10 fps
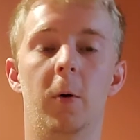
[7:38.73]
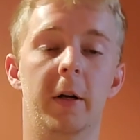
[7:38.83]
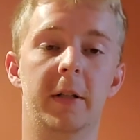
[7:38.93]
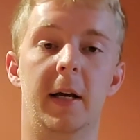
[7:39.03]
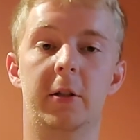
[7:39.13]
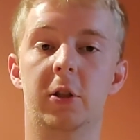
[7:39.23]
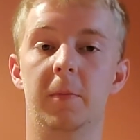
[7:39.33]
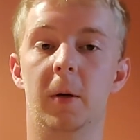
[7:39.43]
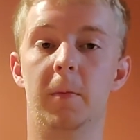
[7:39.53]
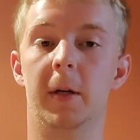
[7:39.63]
And it's actually
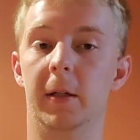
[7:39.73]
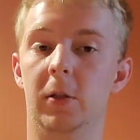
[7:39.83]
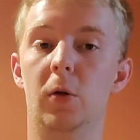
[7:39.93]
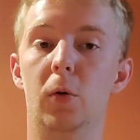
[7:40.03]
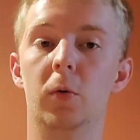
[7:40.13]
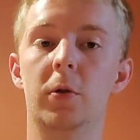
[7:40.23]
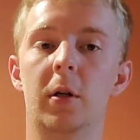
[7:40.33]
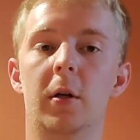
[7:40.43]
been being used